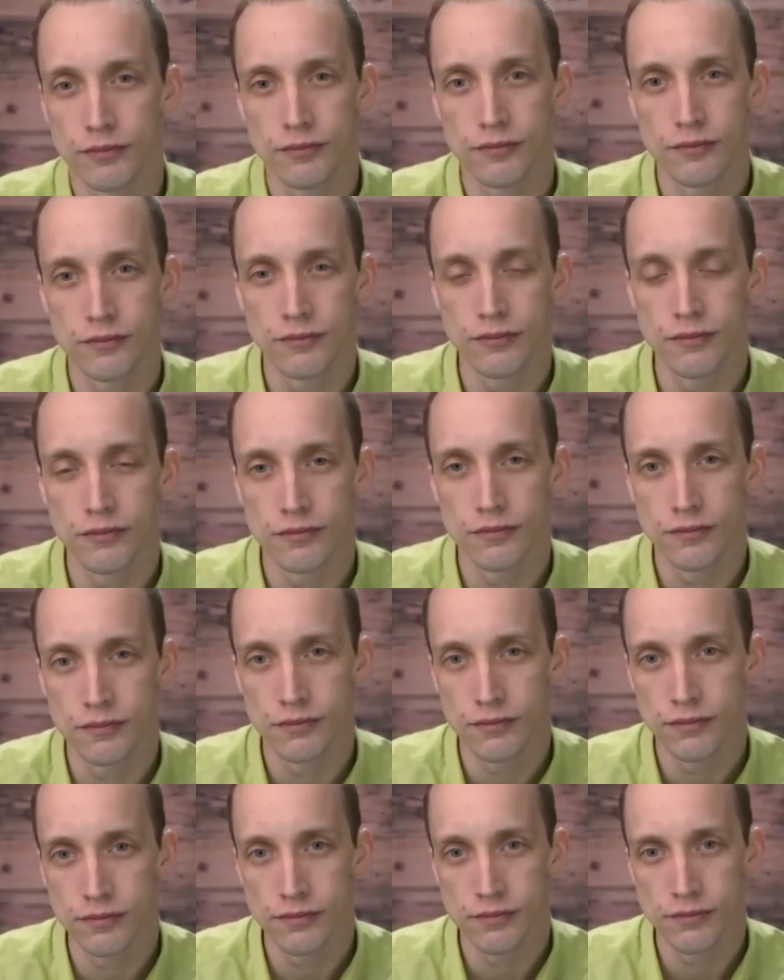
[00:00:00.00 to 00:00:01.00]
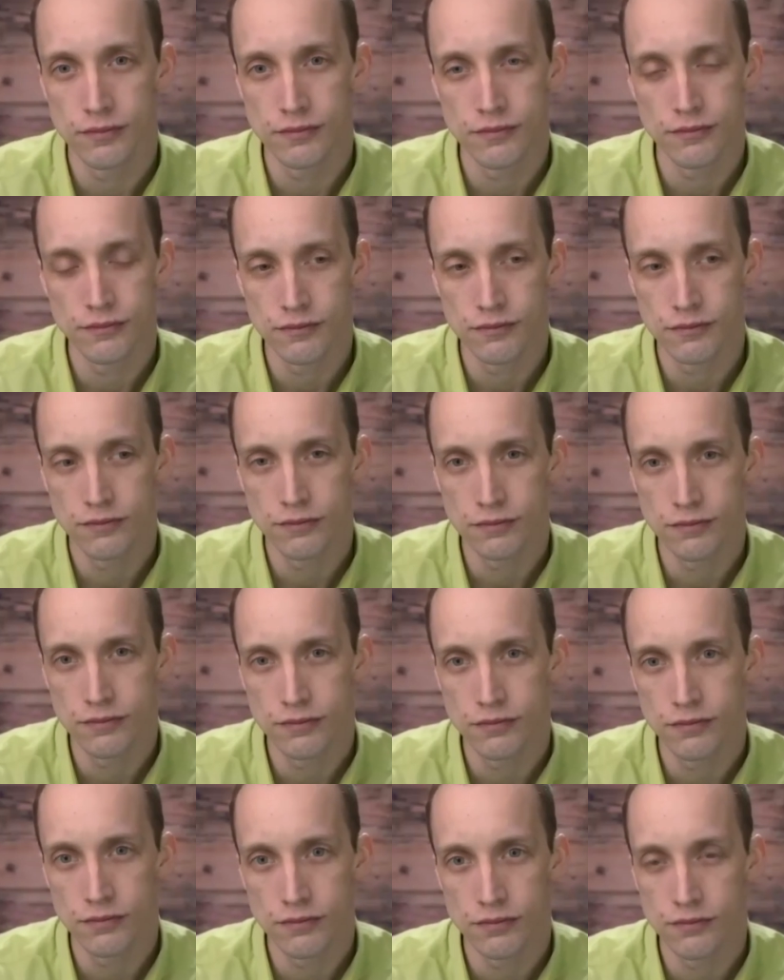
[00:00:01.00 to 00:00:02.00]

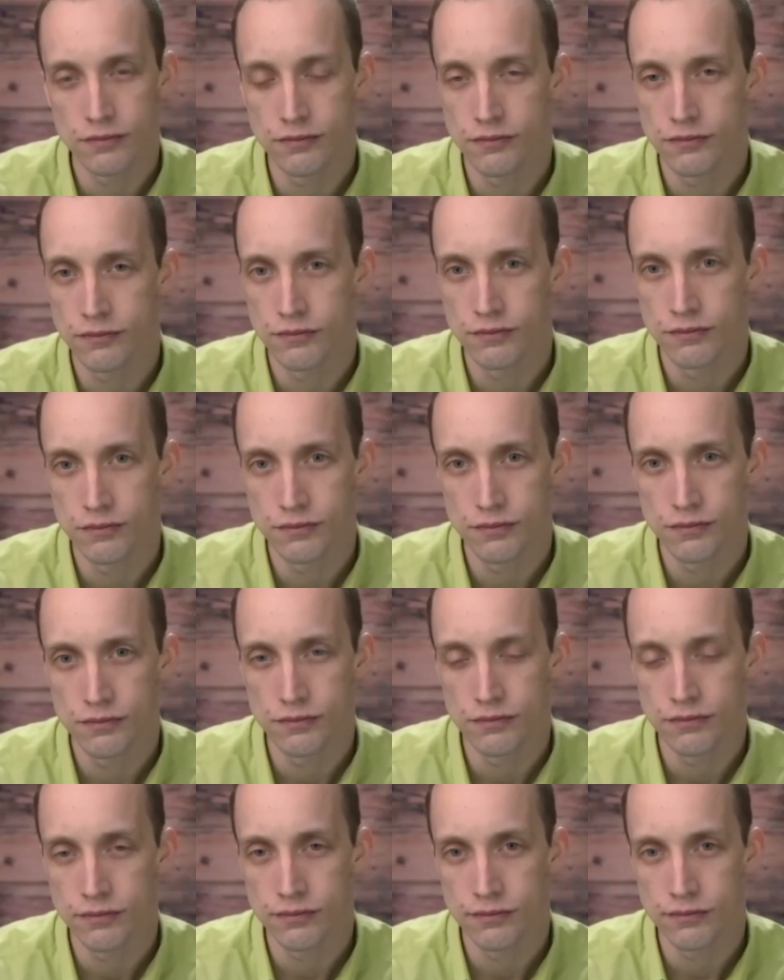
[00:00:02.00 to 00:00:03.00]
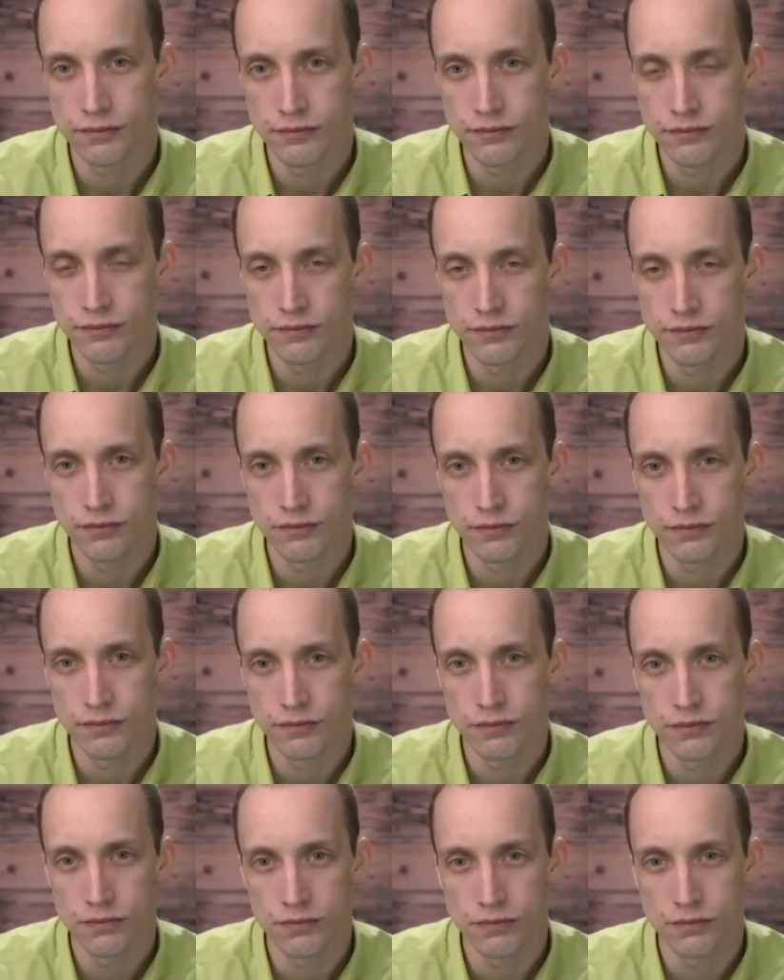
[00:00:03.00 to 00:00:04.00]

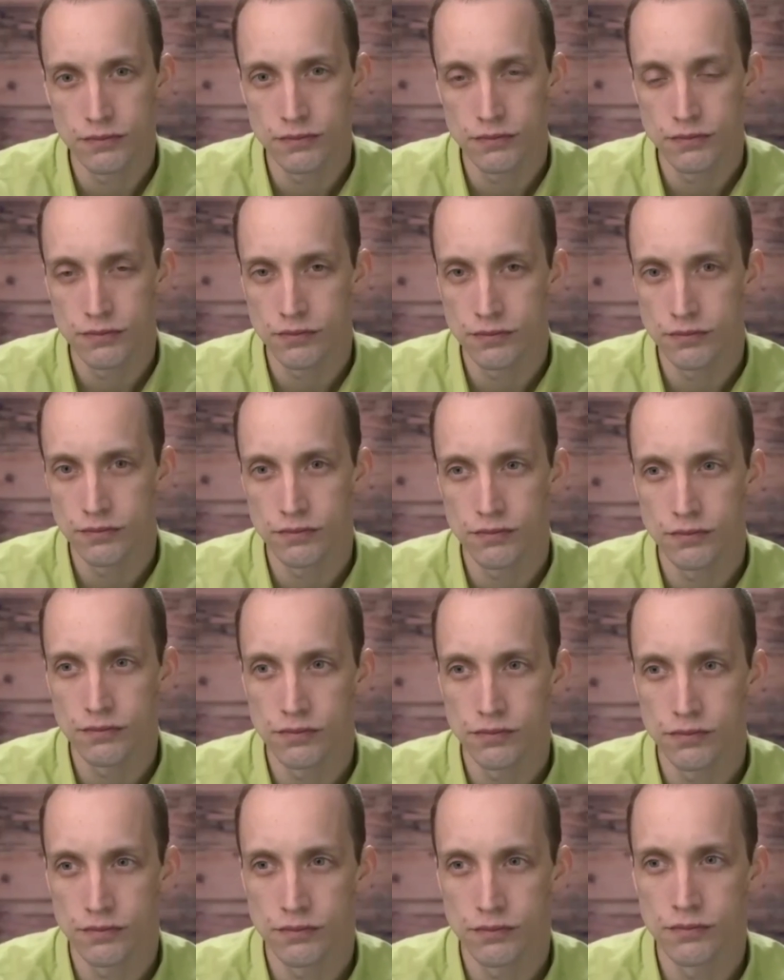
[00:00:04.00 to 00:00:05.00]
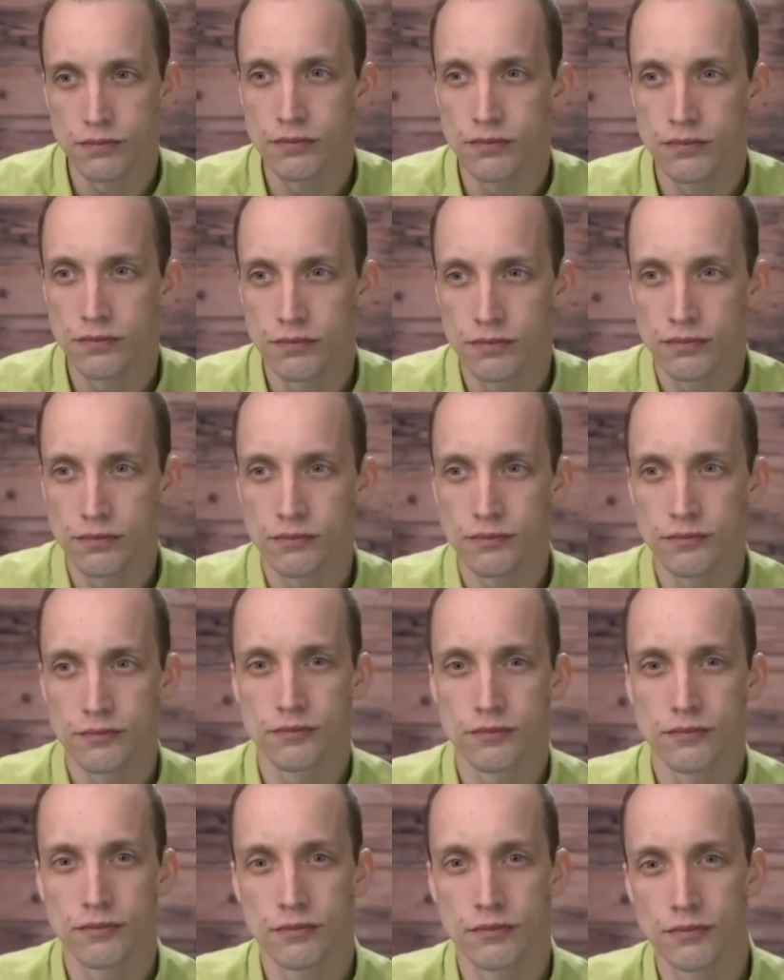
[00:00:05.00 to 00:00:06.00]

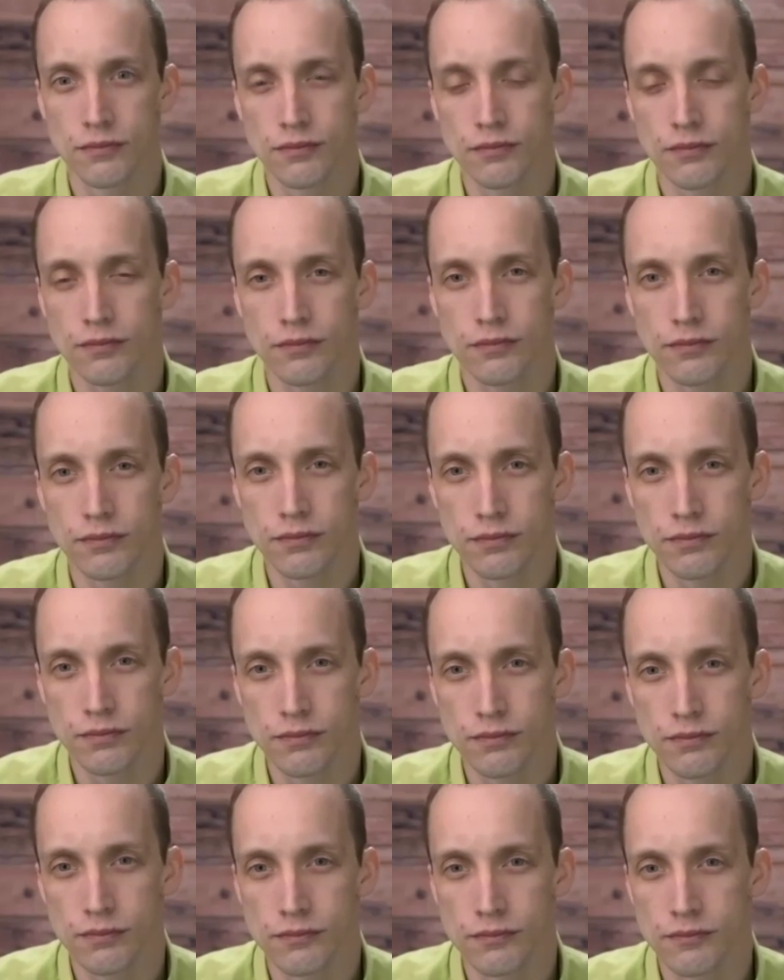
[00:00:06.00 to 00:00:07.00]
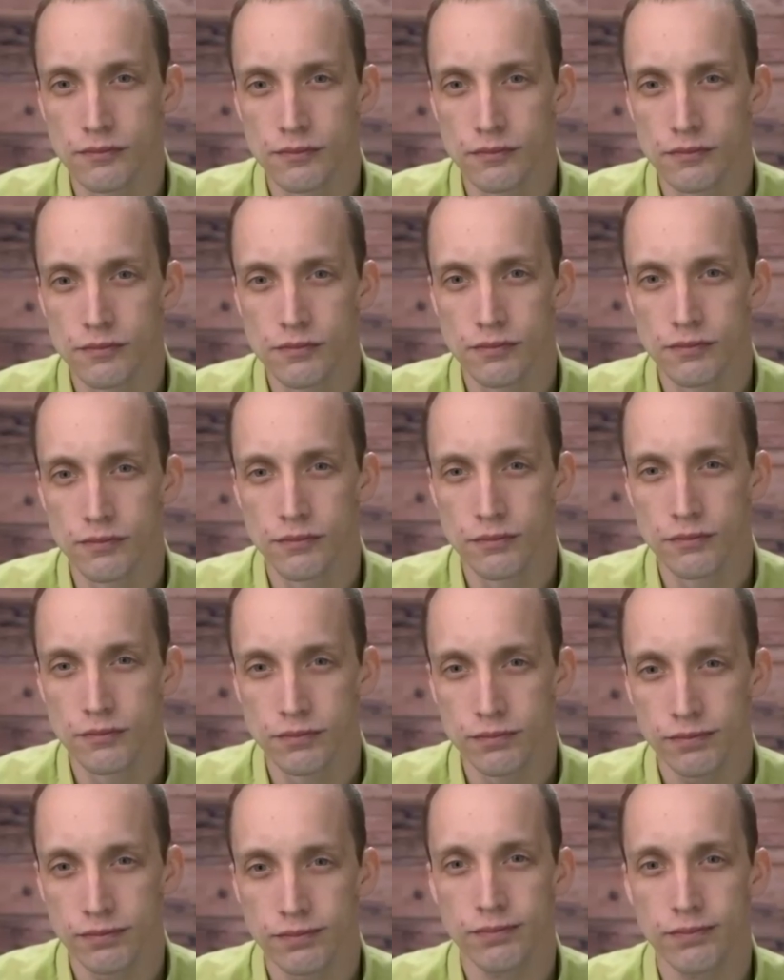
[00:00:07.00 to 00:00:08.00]
The person shown says nothing.